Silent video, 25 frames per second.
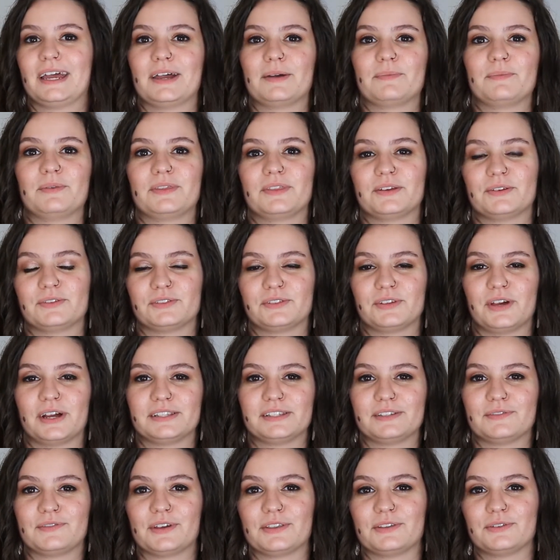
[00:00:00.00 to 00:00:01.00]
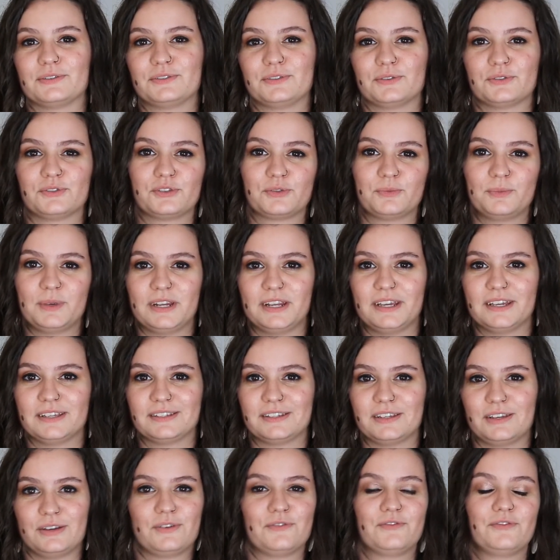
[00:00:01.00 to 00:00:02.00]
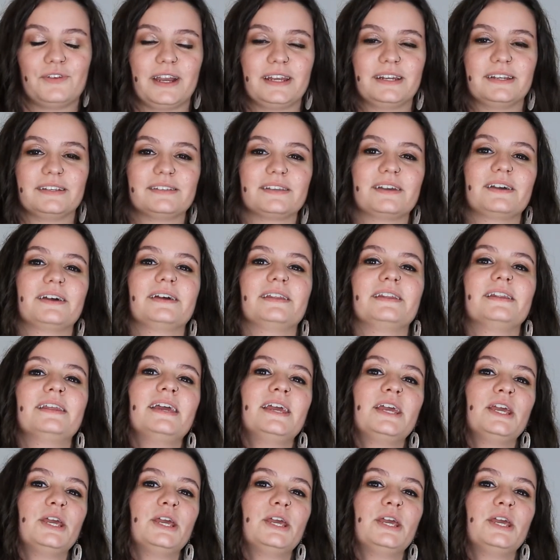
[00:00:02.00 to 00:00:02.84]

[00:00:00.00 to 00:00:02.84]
but there's lots of other social medias that you can find us on.